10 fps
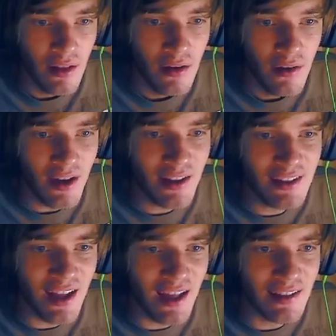What is
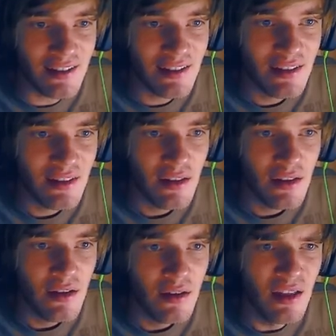this?
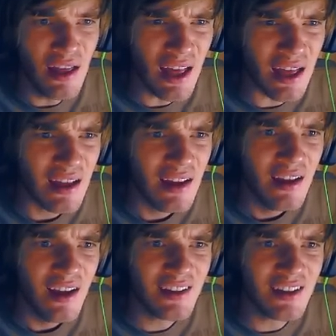Ugh!
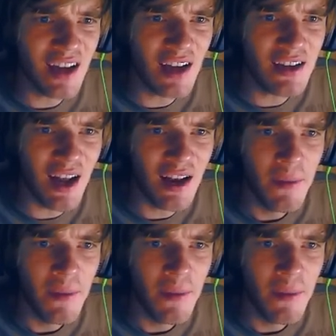It's a charge all.